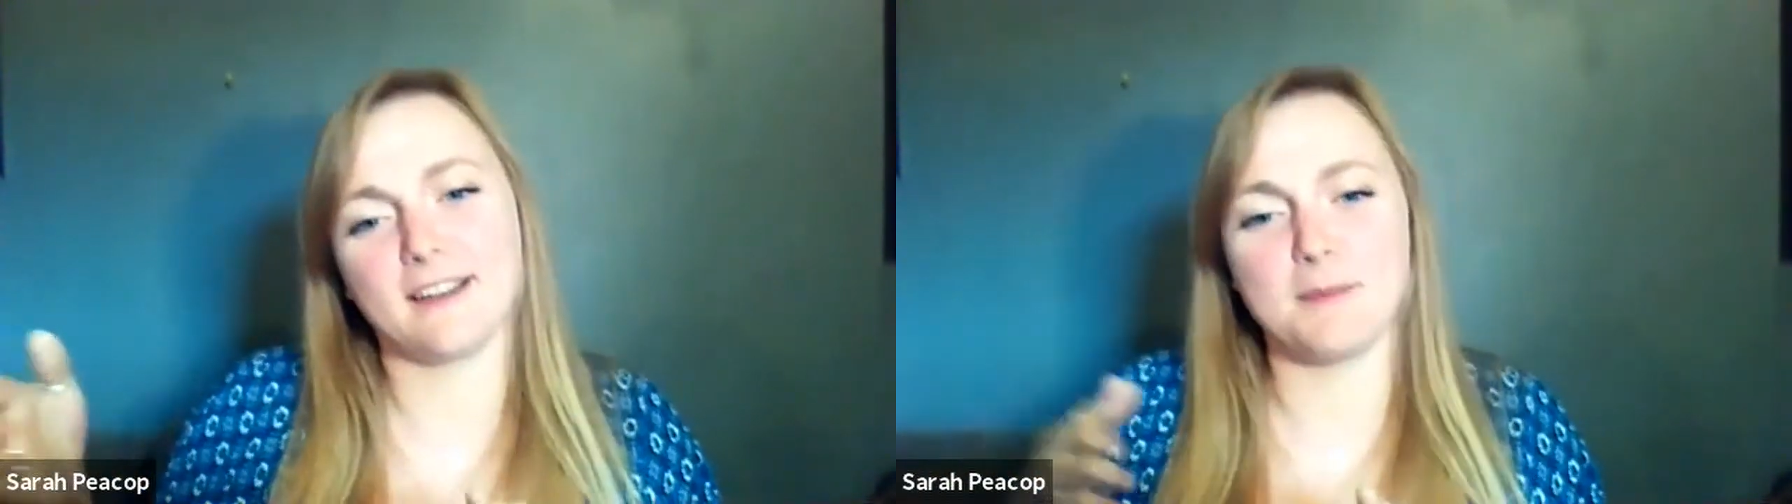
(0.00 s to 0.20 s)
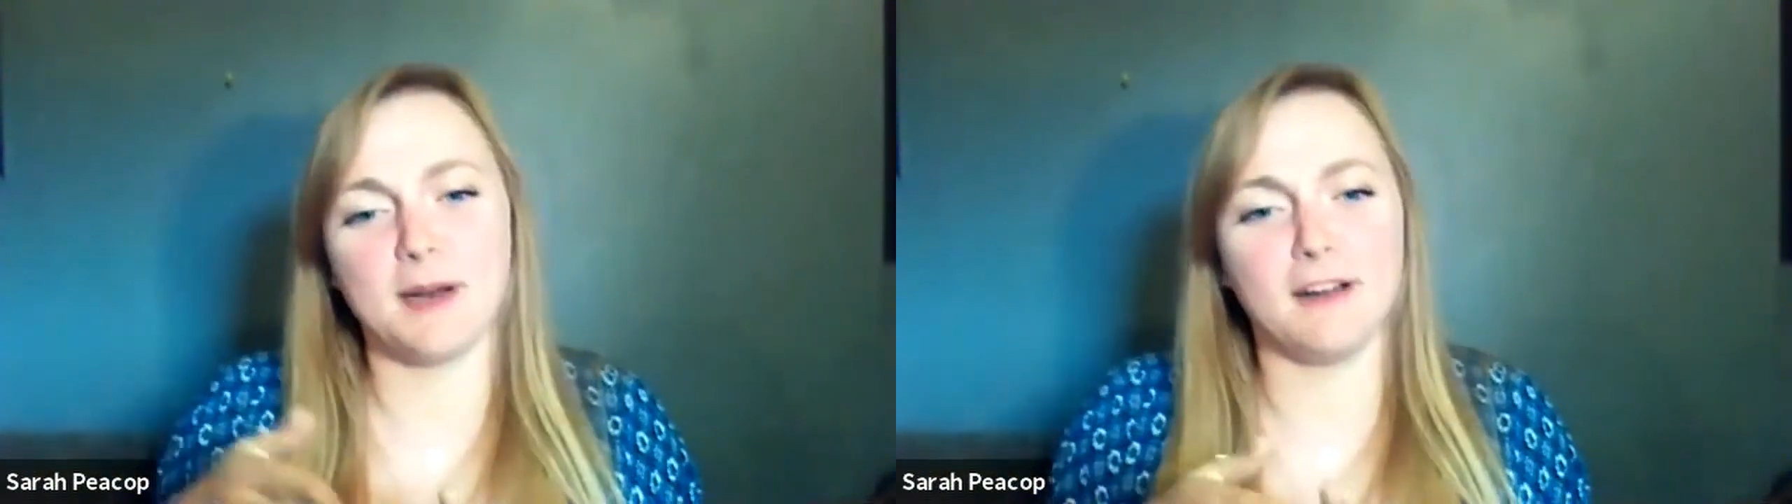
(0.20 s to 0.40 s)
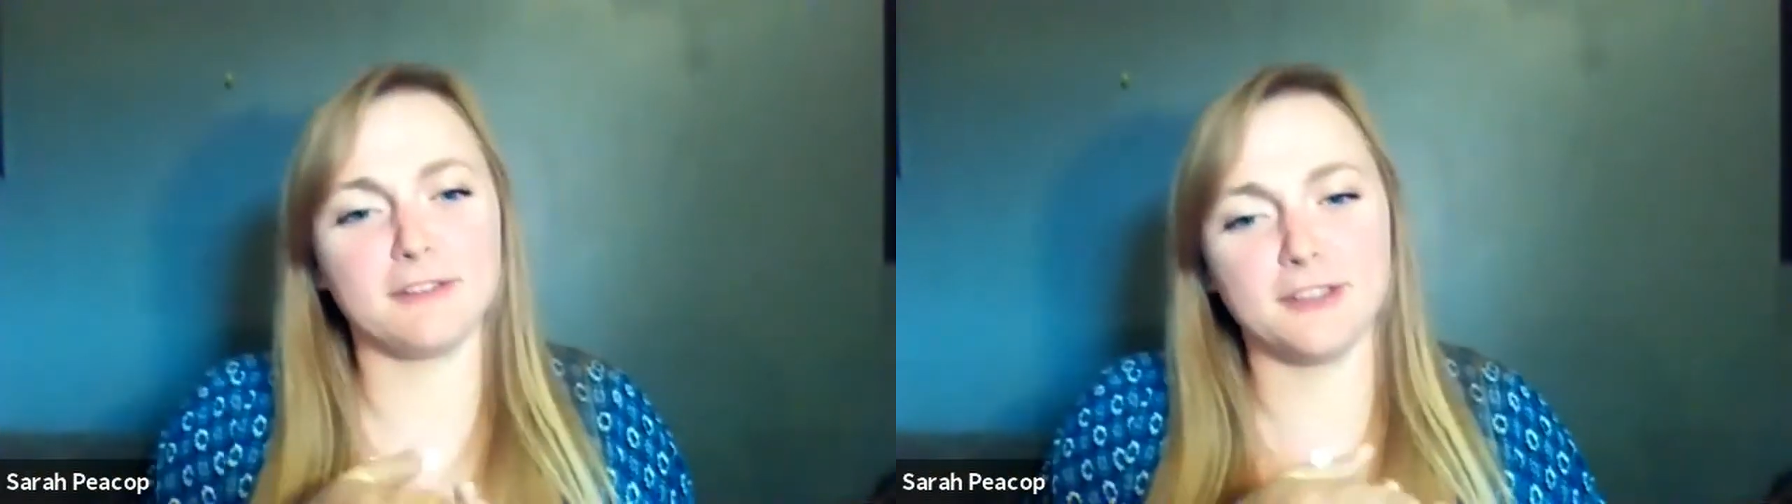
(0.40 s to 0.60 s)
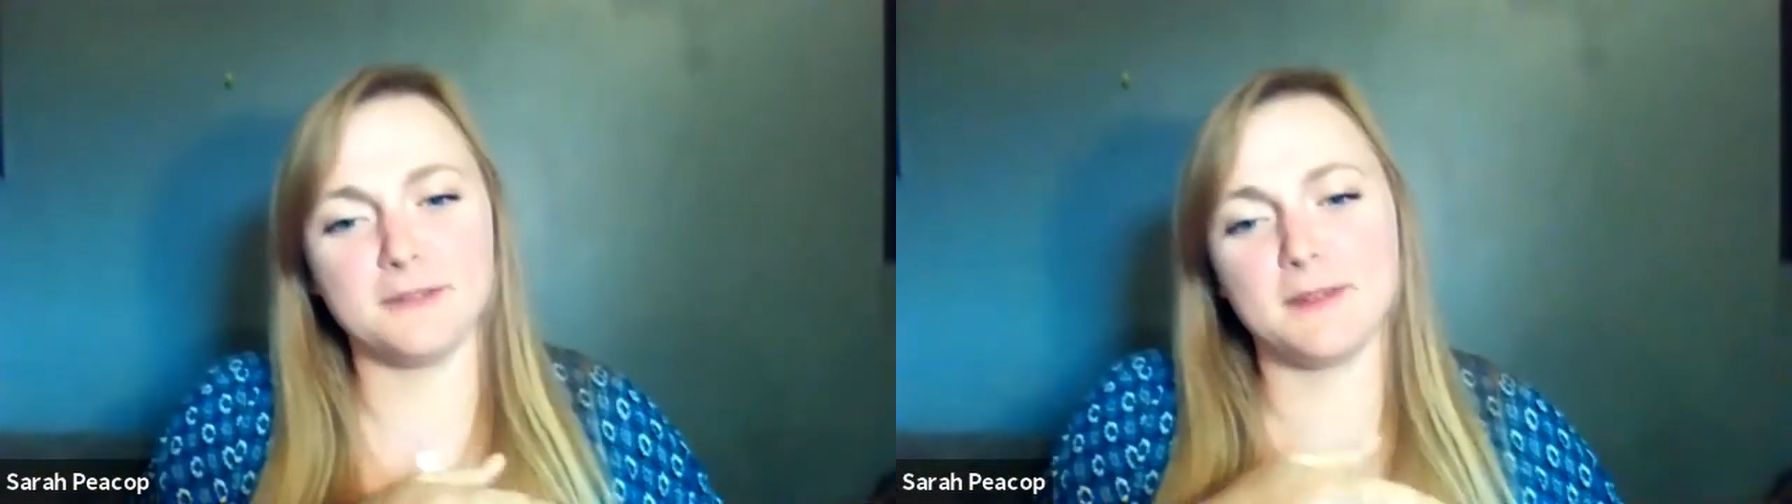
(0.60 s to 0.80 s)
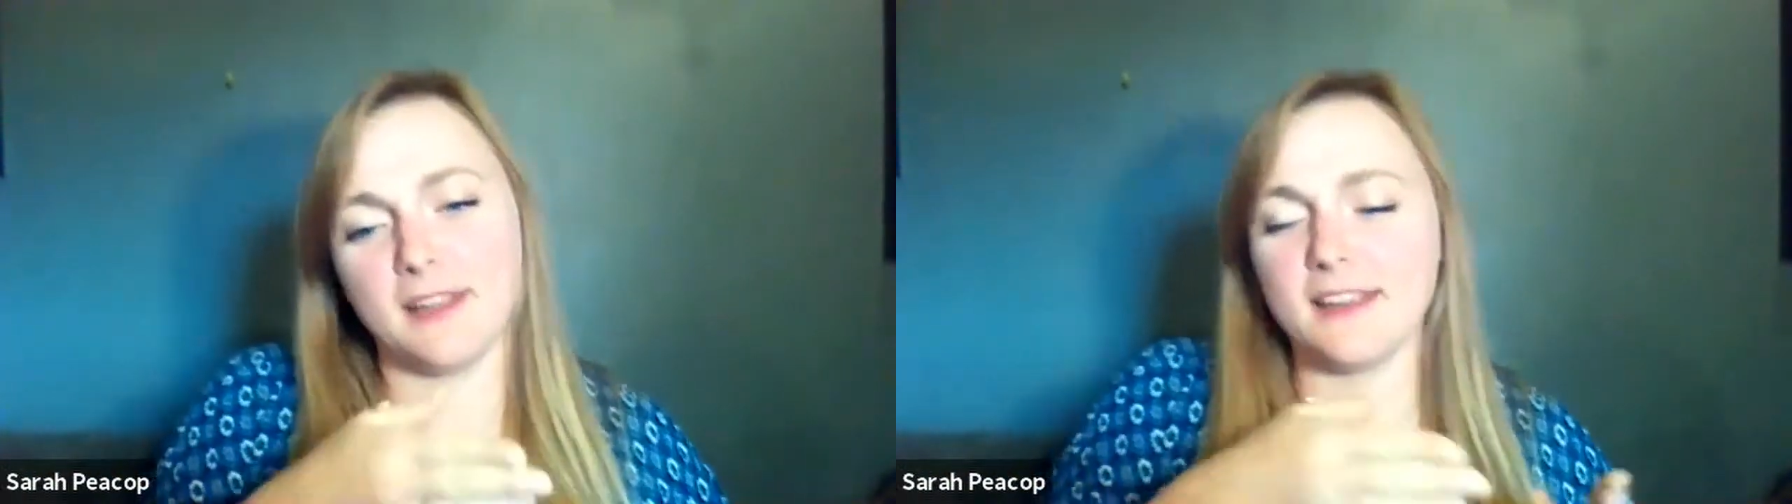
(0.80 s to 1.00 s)
apart
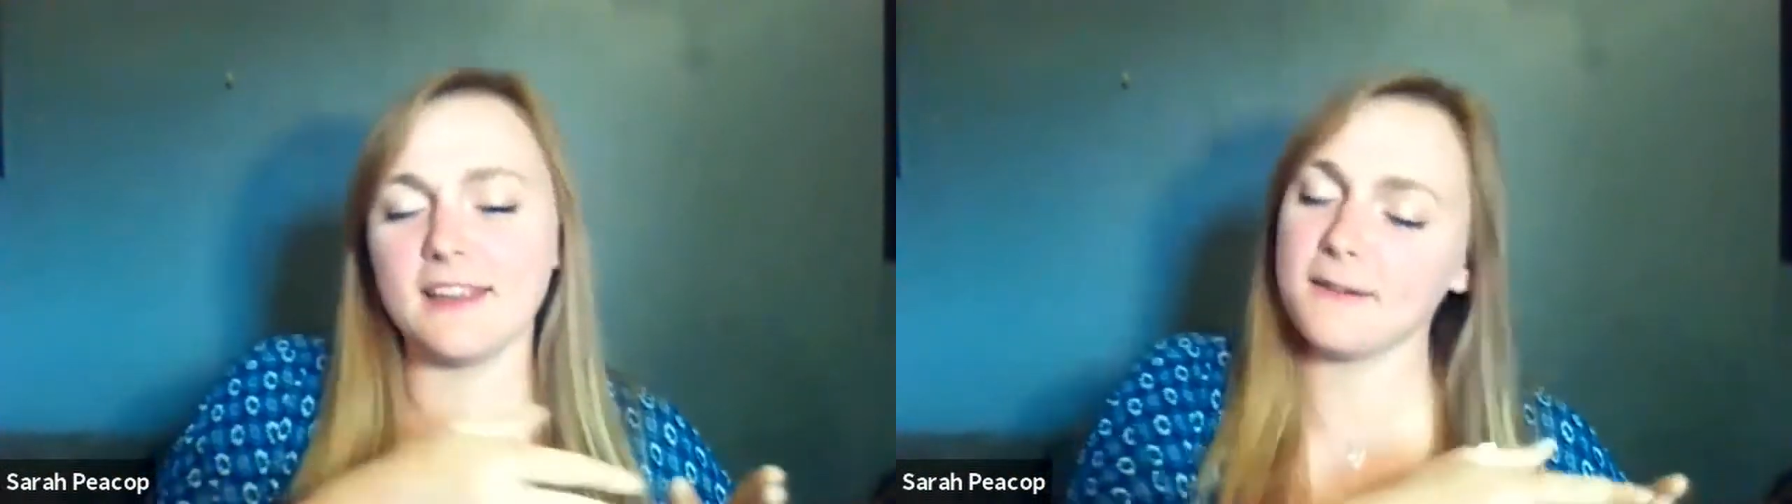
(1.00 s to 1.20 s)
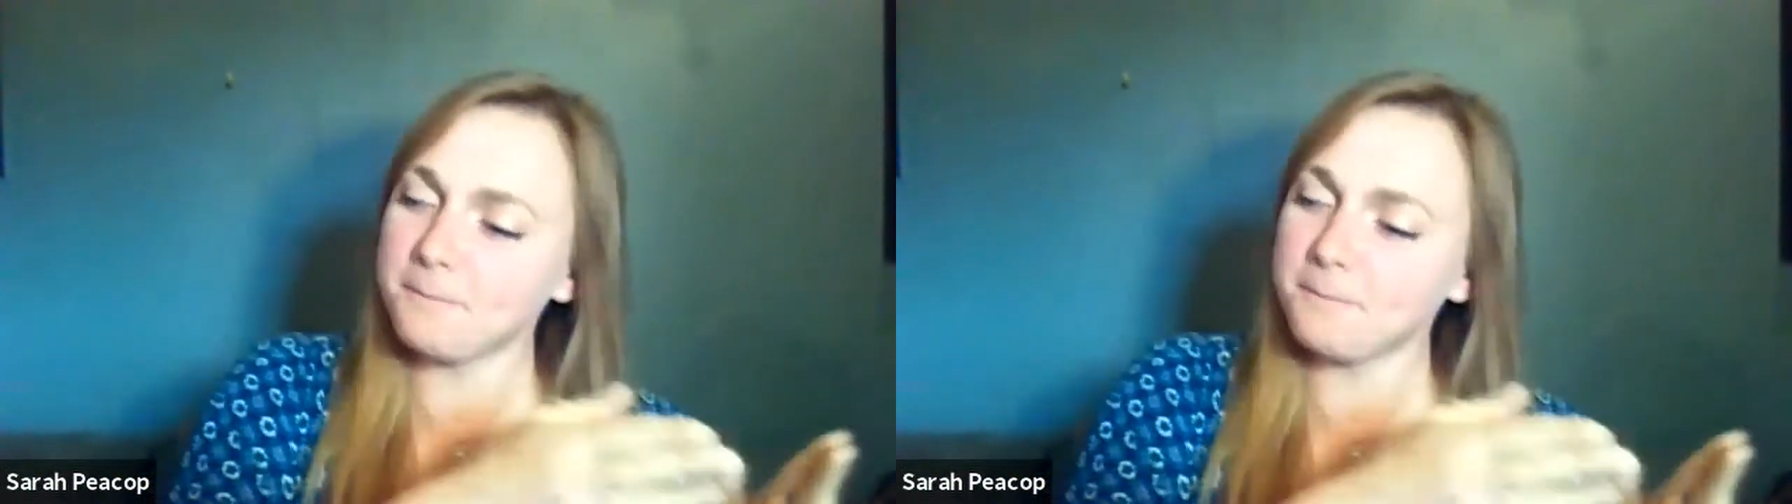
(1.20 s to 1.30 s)
from like